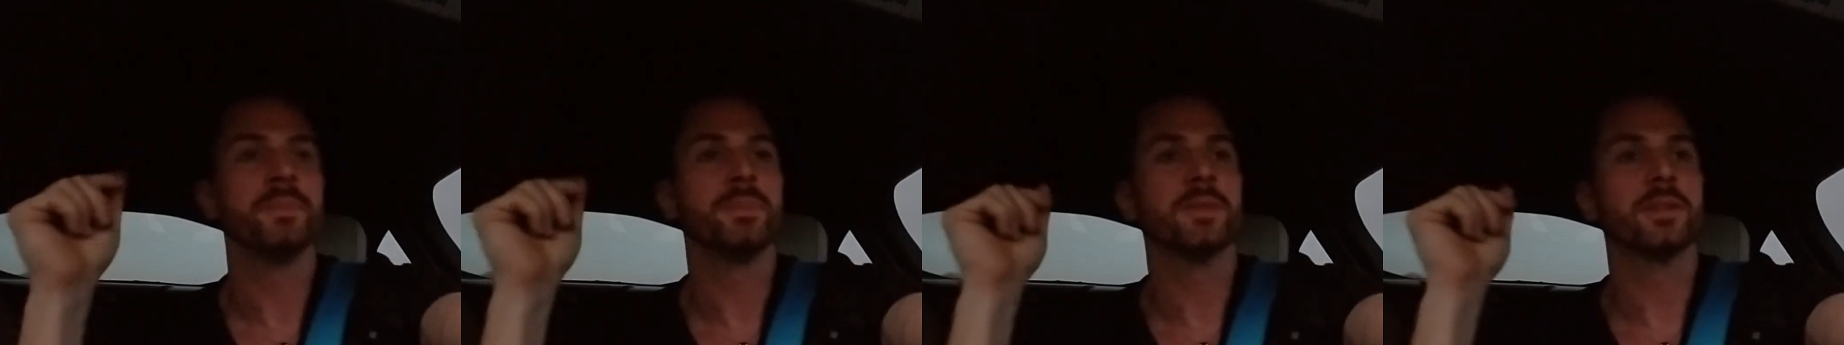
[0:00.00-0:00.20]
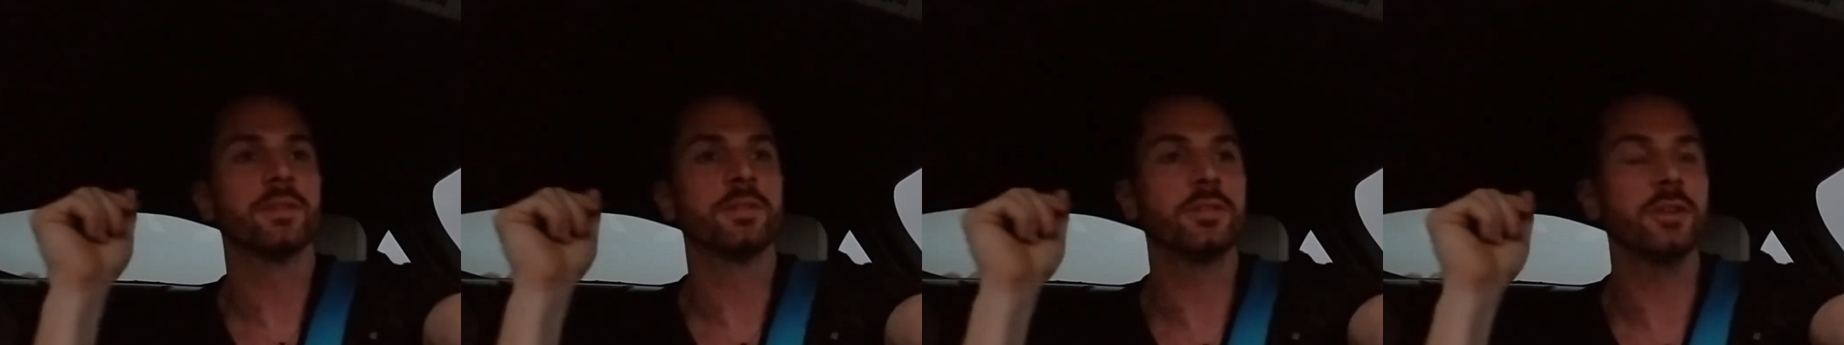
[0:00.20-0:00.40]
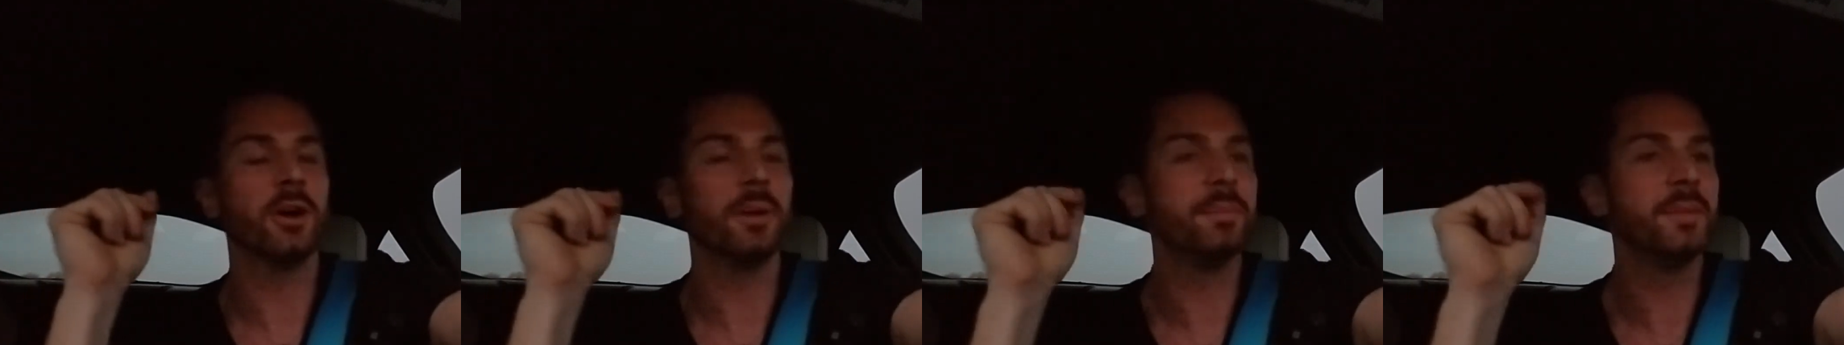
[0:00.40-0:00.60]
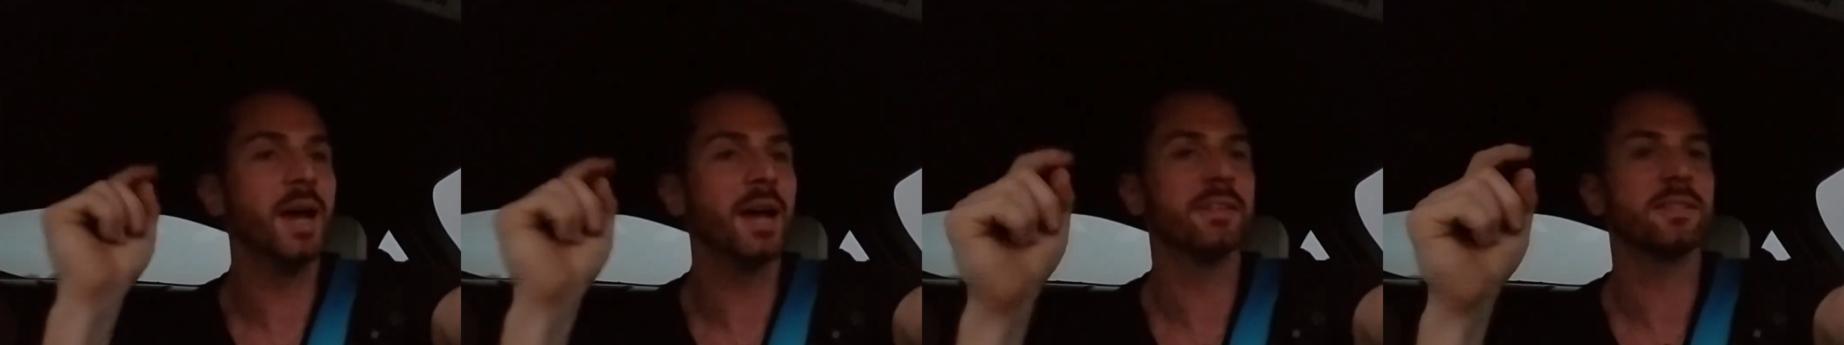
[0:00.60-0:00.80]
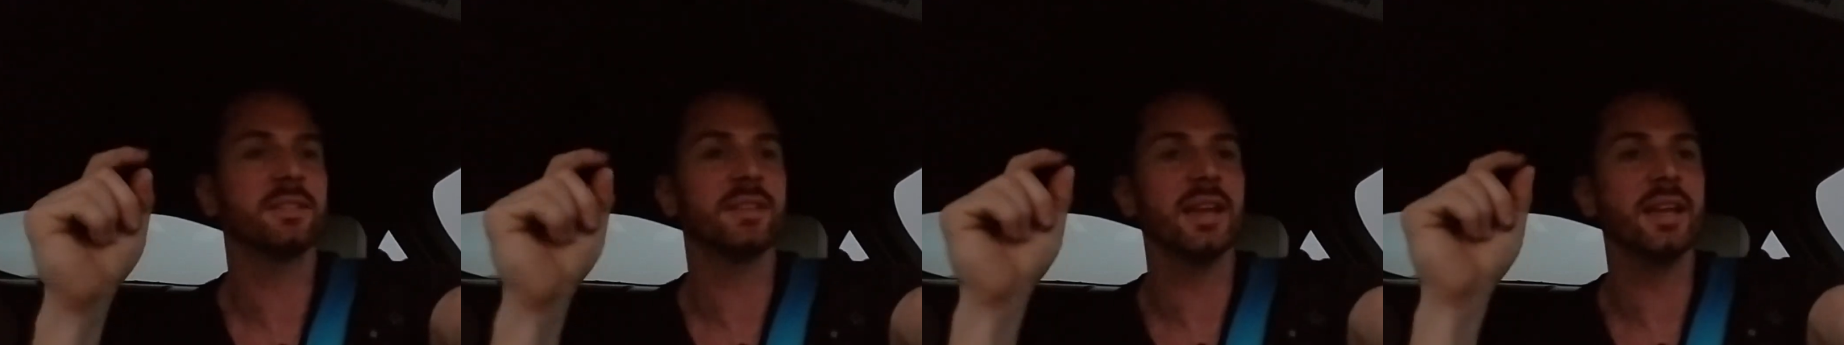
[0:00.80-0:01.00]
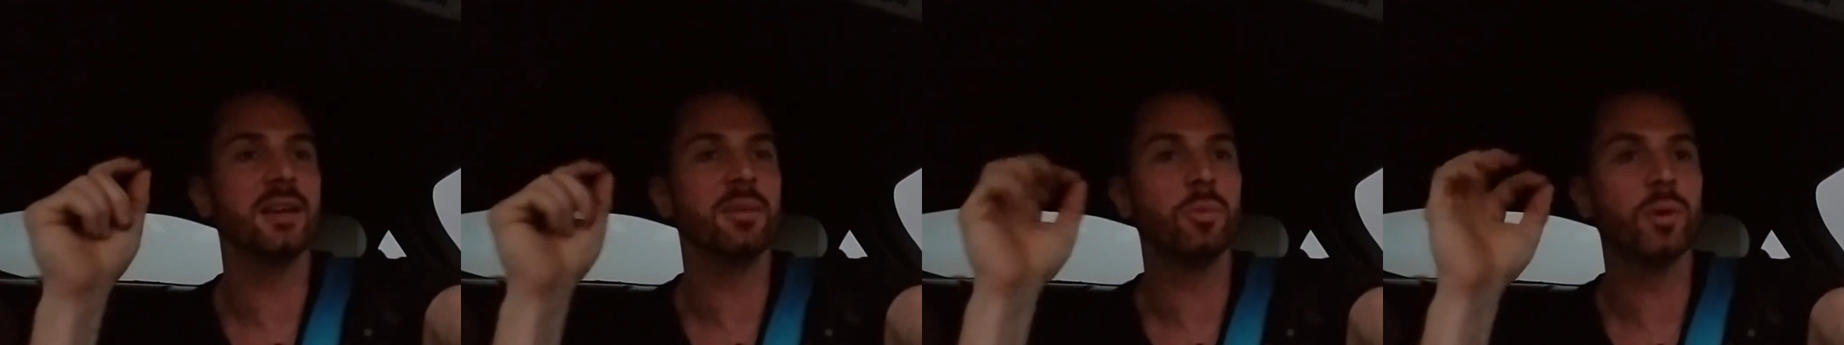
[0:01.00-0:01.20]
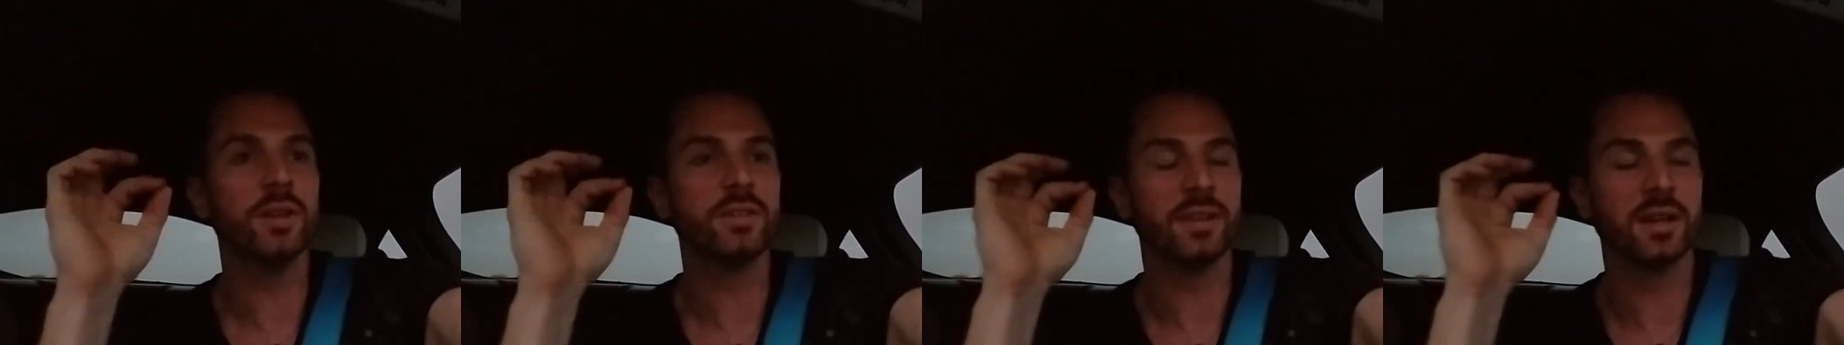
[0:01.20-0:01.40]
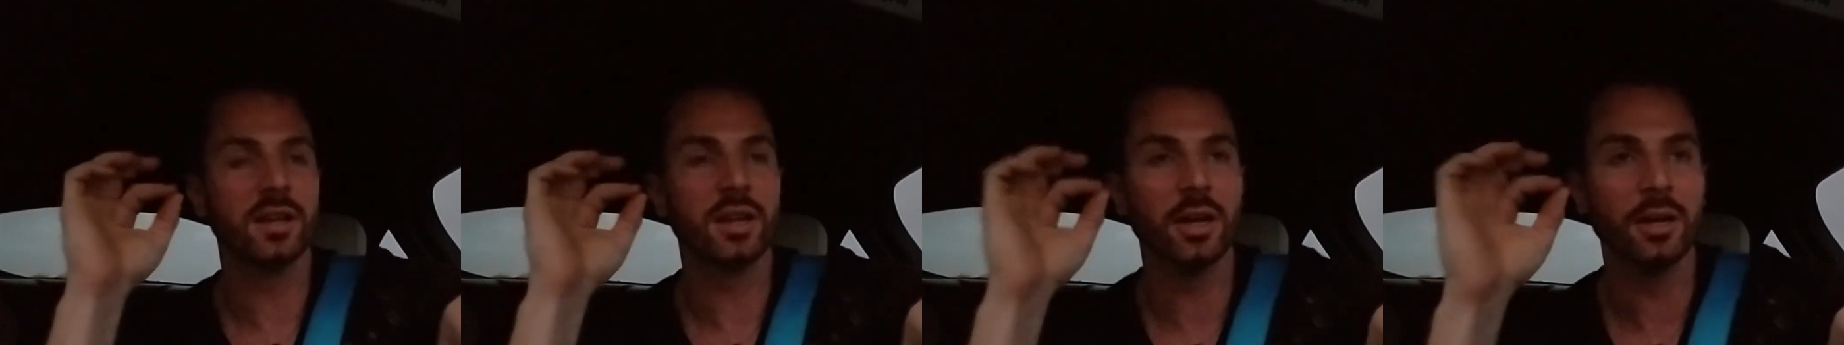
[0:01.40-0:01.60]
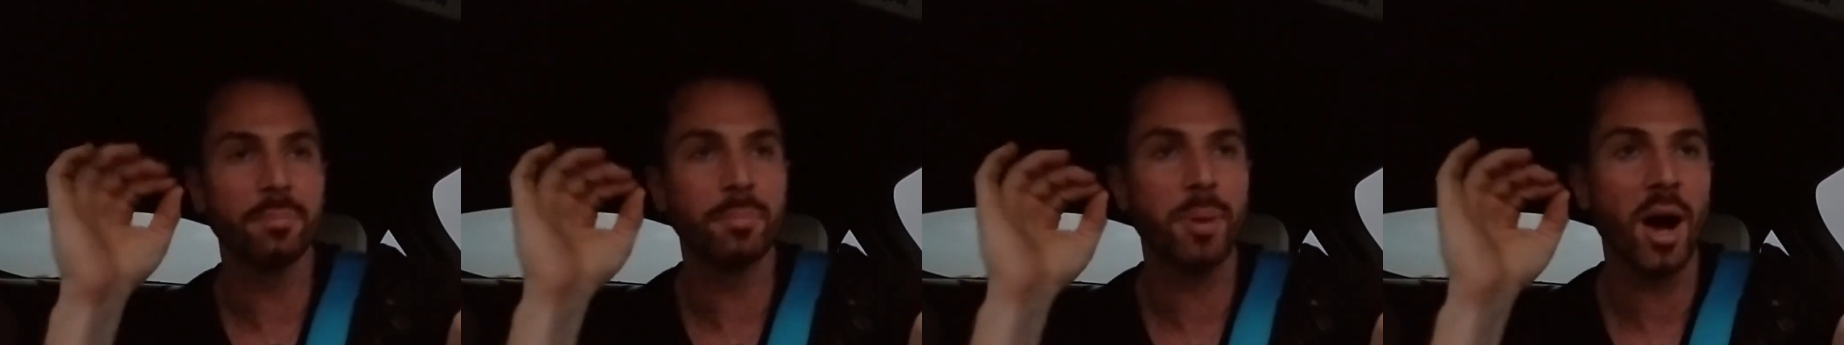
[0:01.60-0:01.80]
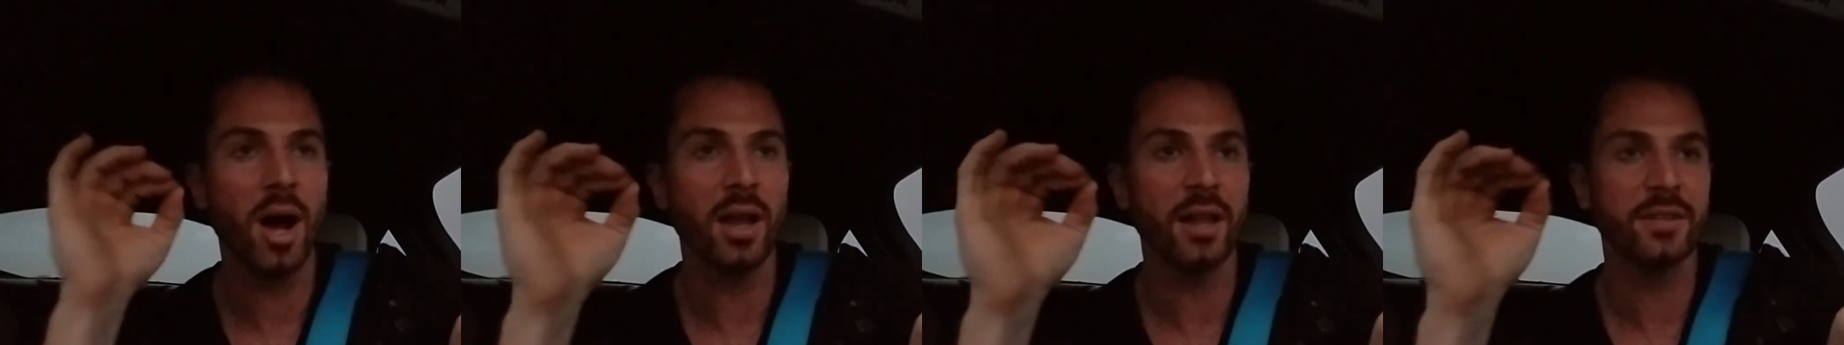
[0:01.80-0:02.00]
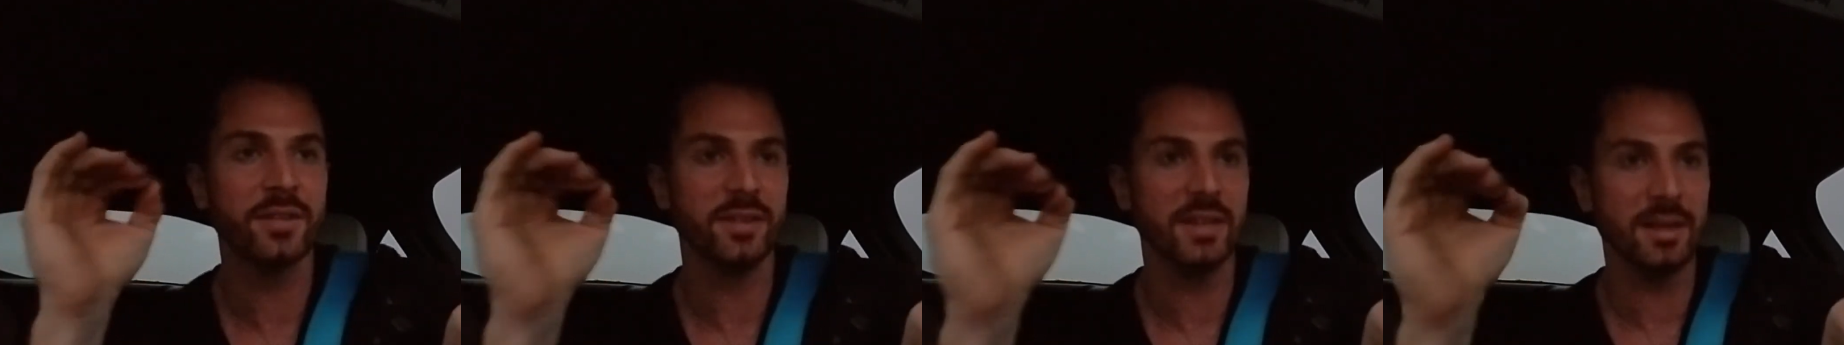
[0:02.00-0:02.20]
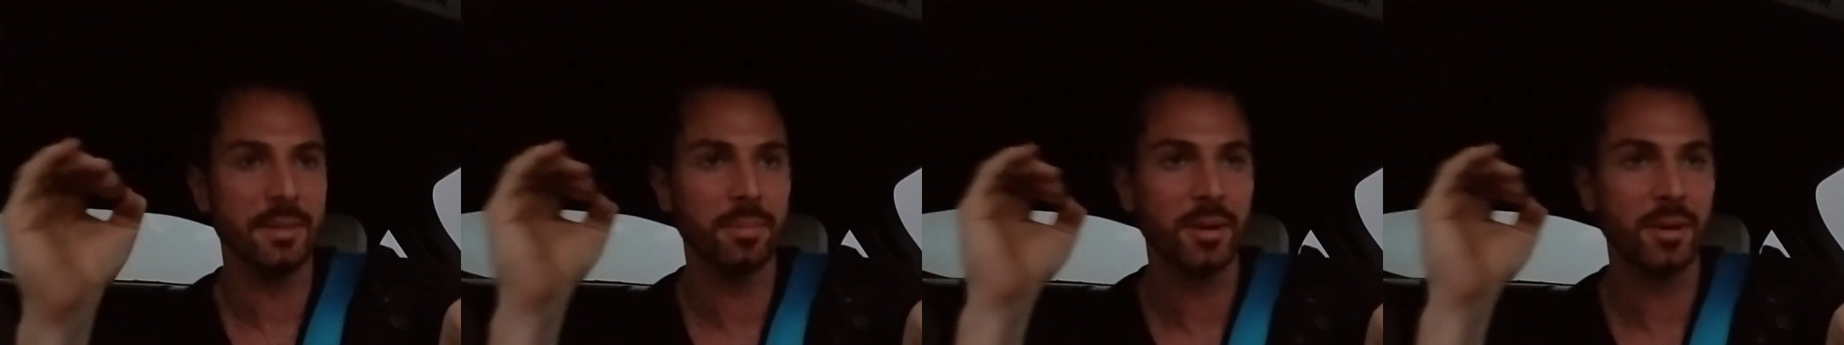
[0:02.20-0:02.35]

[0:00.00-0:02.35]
So I'm not saying it was a good policy,